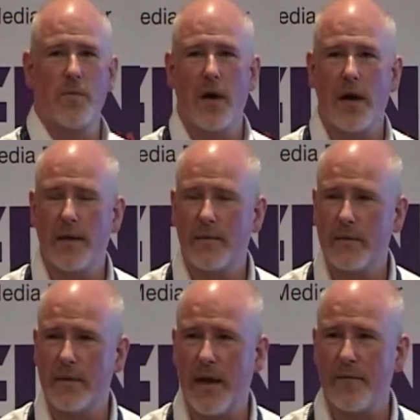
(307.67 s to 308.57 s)
by
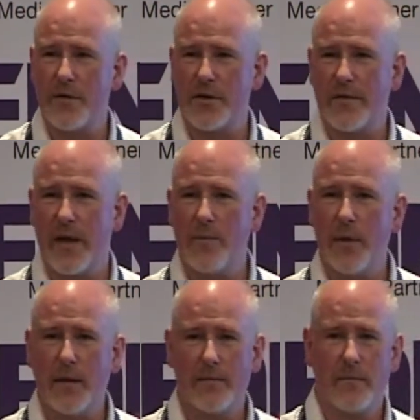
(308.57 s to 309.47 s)
the average
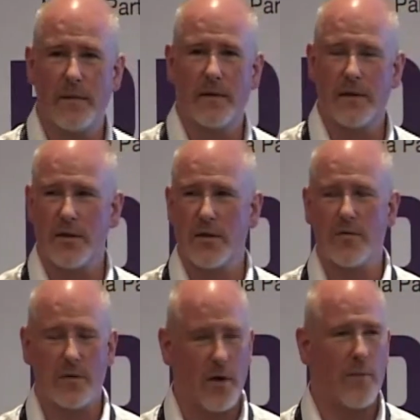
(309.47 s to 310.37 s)
developer, doesn't
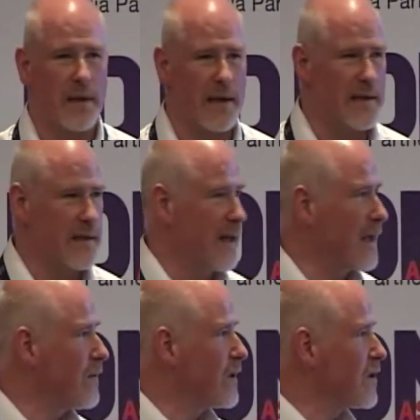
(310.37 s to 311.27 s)
use complicated
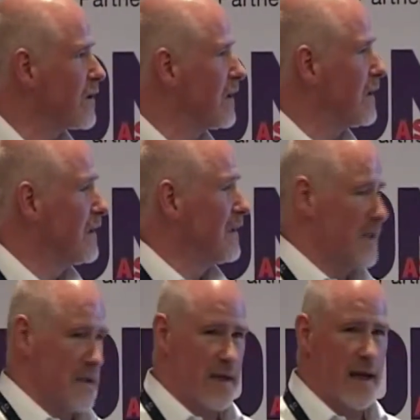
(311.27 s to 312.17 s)
language,
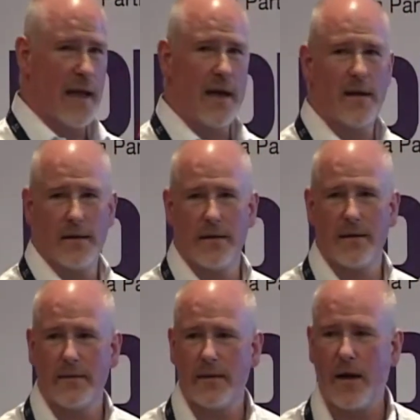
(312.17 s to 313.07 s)
it's clear,
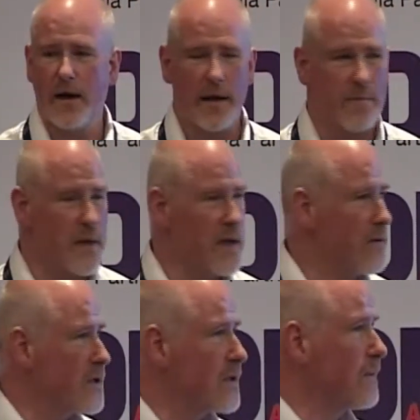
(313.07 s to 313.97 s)

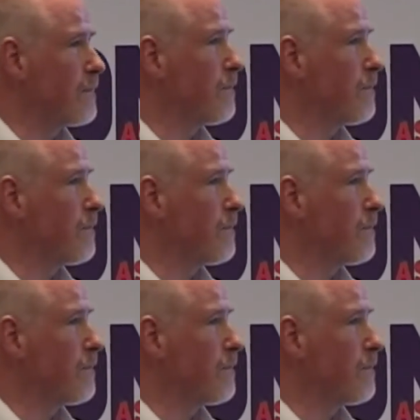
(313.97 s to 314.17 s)
unambiguous.